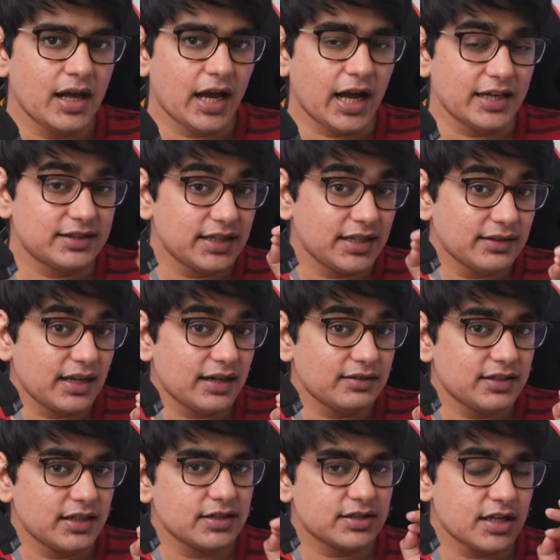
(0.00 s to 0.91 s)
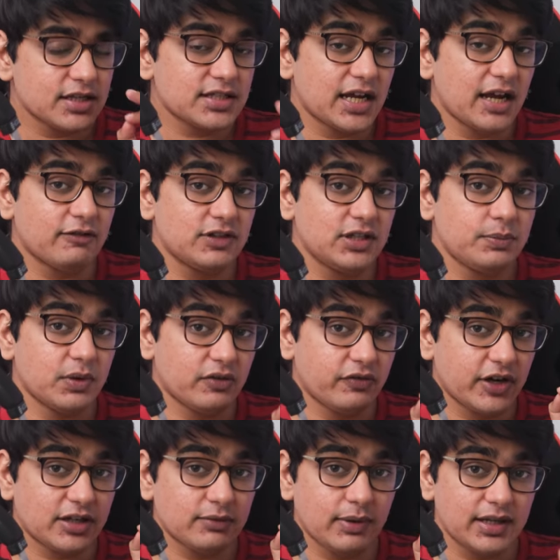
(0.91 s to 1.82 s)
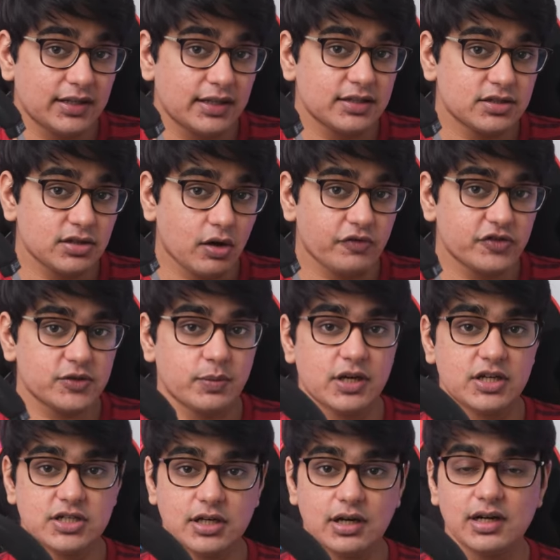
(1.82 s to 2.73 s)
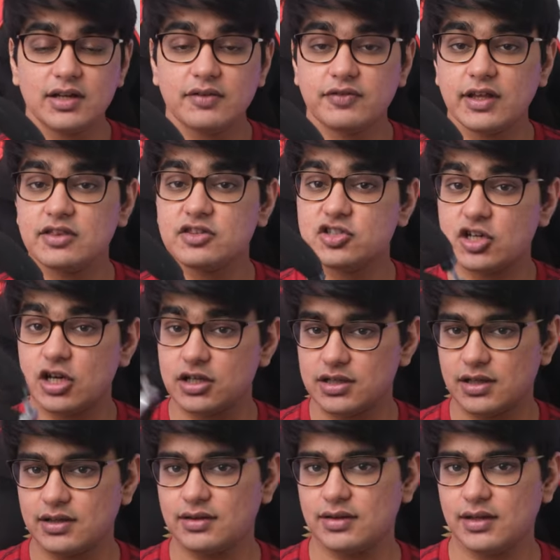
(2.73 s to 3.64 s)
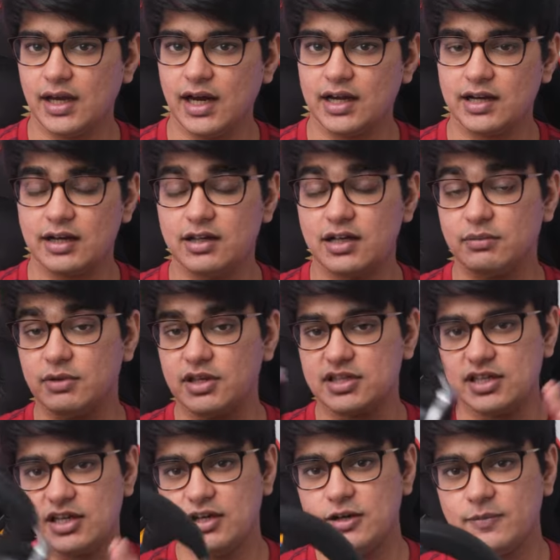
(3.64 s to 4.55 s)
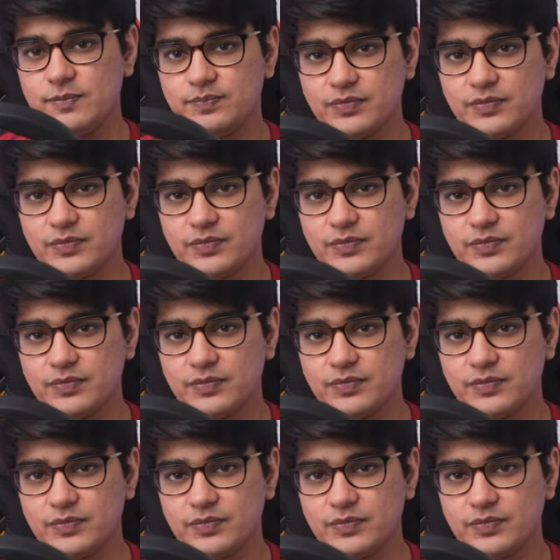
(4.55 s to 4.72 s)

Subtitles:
I think that they just have the perfect balance of spatial differentiation and intimacy.